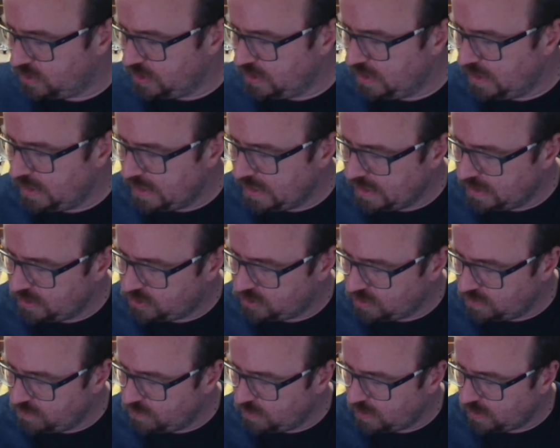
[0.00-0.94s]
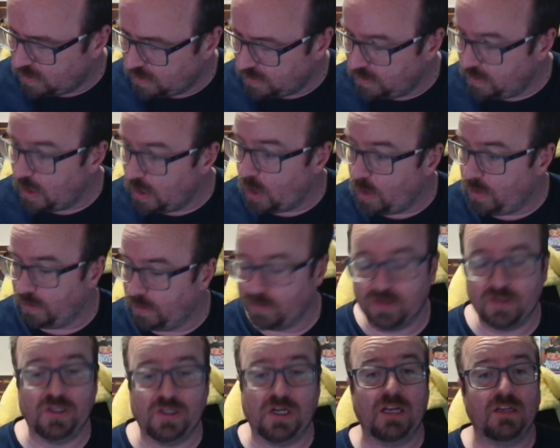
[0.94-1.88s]
in here somewhere. No, there
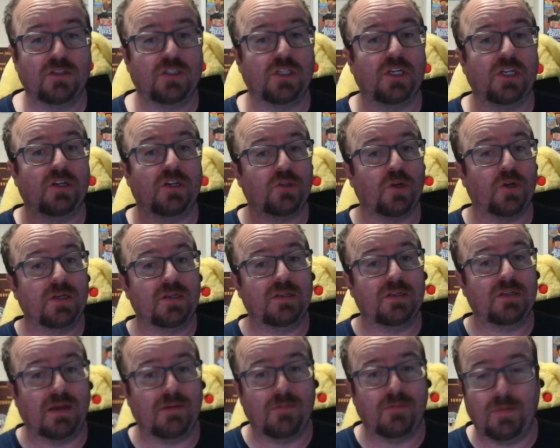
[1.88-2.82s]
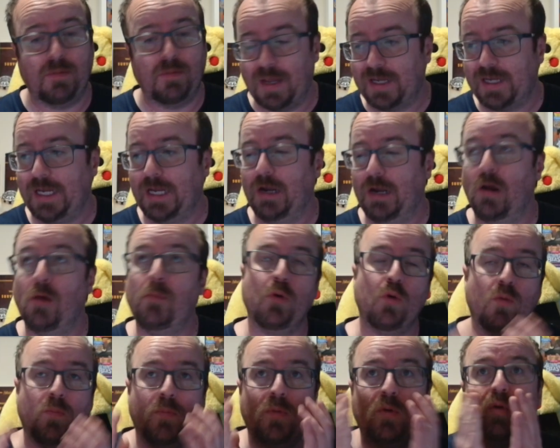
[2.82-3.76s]
isn't actually. I traded that one back in. I
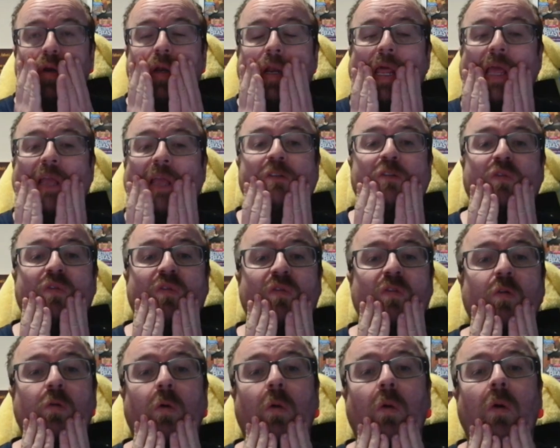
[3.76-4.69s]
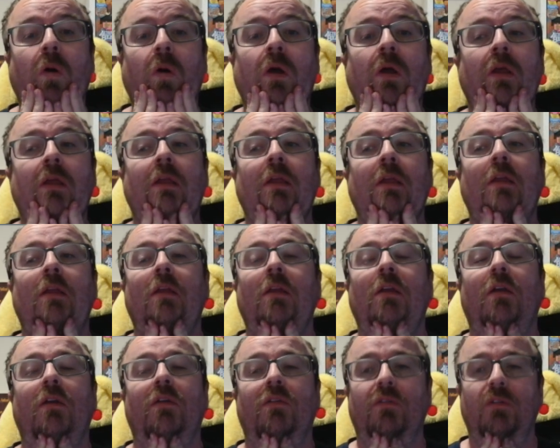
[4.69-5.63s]
bought Borderlands 4
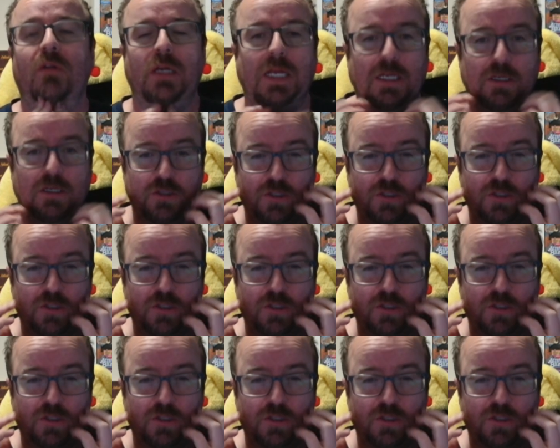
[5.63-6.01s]
from cash